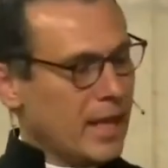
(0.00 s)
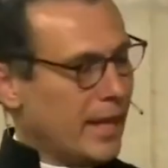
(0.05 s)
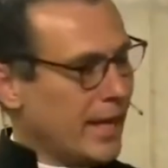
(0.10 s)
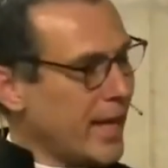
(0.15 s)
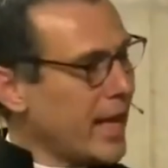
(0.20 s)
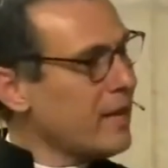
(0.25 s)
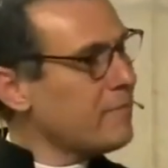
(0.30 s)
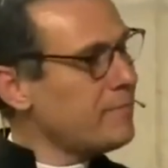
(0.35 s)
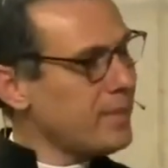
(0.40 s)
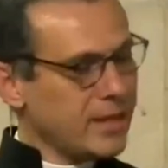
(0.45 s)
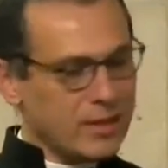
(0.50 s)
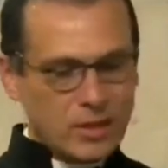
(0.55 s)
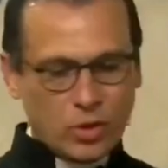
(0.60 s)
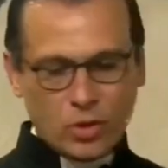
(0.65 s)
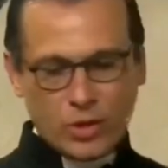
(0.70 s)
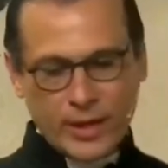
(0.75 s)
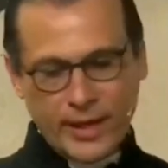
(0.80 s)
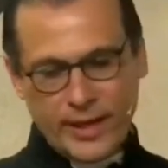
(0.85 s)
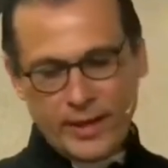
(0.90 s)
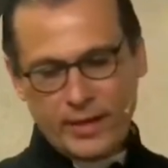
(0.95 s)
And I have been
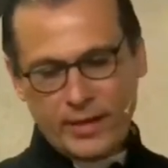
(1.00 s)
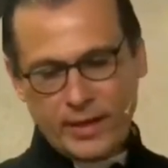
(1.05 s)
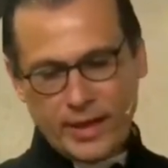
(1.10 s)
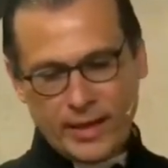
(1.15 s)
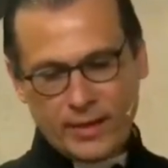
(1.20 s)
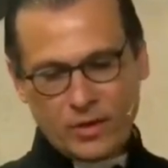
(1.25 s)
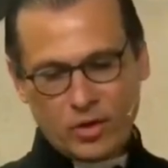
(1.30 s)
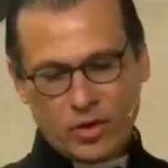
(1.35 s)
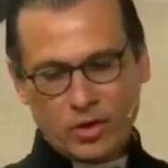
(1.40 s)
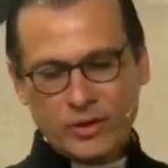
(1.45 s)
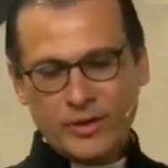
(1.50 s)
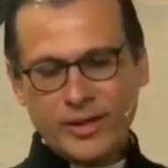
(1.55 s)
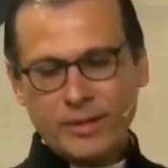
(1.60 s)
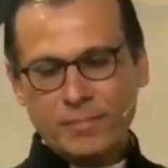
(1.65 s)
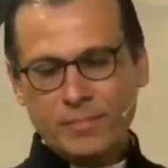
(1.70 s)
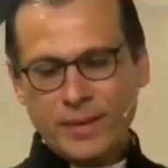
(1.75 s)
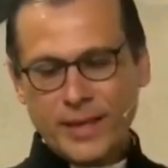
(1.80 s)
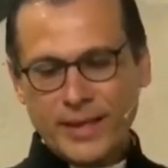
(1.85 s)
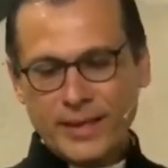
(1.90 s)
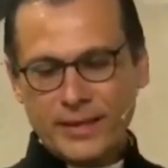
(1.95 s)
looking and
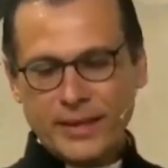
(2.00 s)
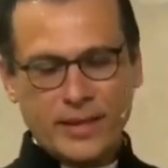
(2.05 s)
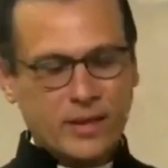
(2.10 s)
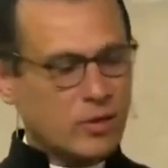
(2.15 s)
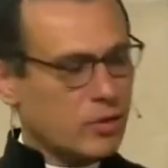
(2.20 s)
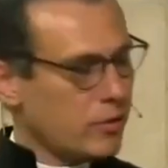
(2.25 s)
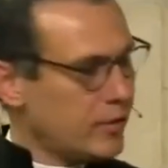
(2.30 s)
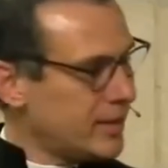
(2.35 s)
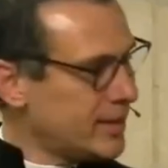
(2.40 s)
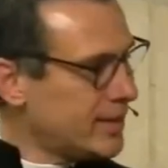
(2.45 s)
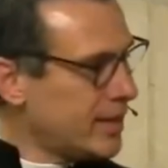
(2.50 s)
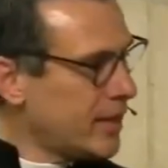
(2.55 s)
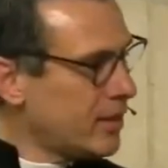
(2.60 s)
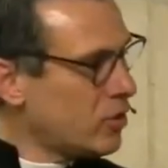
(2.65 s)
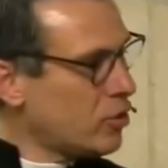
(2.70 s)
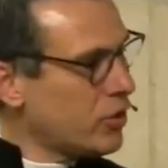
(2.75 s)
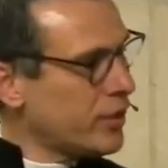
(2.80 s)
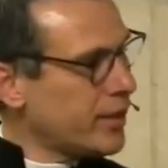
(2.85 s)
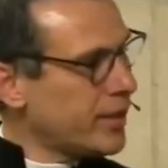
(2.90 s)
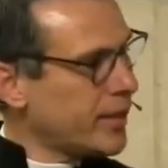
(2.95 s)
contemplating on this
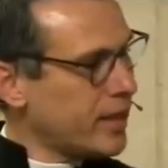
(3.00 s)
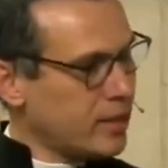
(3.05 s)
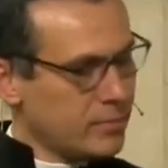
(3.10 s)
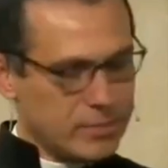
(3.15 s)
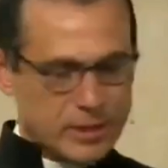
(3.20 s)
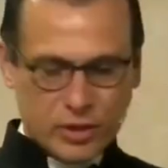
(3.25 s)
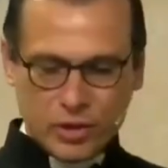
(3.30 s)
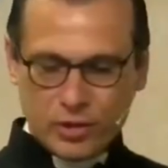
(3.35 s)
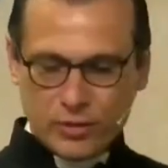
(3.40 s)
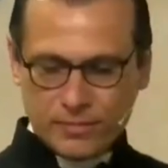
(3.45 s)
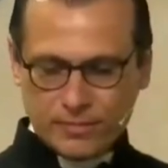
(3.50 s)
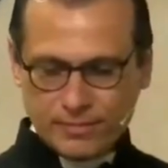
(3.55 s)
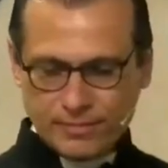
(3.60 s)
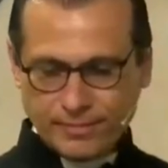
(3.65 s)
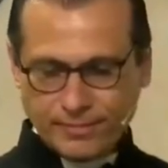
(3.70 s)
iconic image.